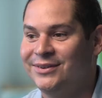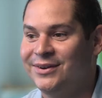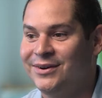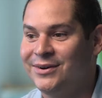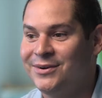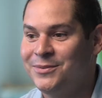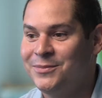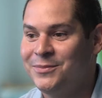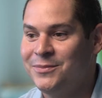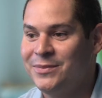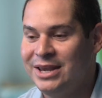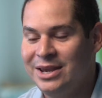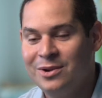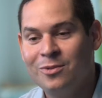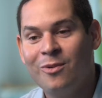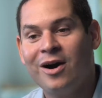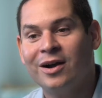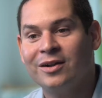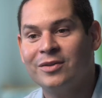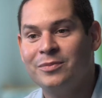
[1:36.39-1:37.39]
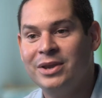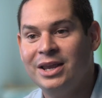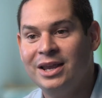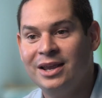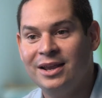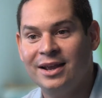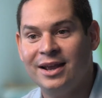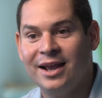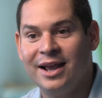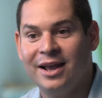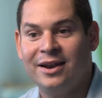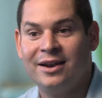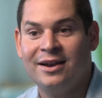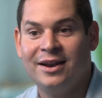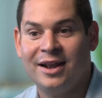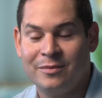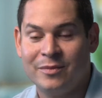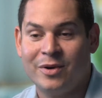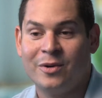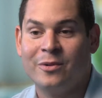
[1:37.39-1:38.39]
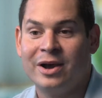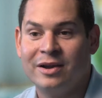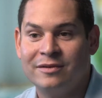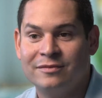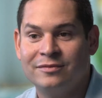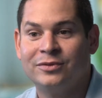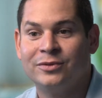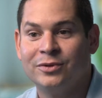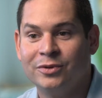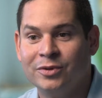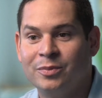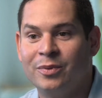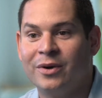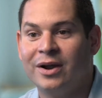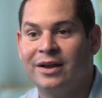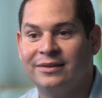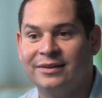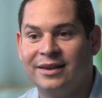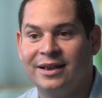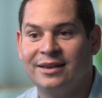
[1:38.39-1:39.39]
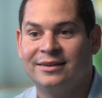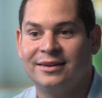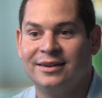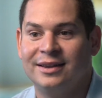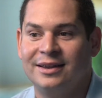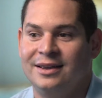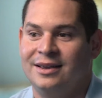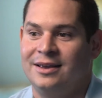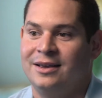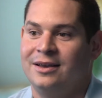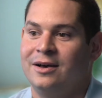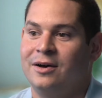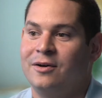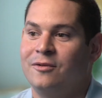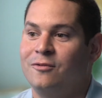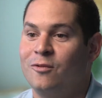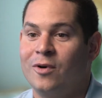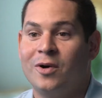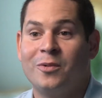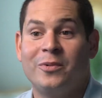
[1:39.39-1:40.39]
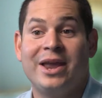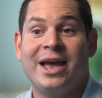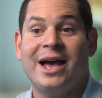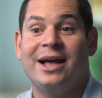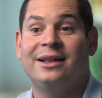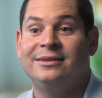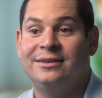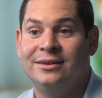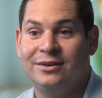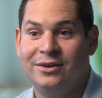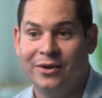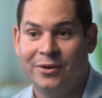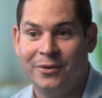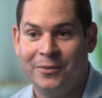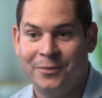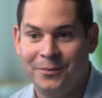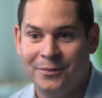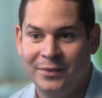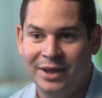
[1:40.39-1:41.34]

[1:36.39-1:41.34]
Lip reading: So he walked me and my wife through the process of what we had to do.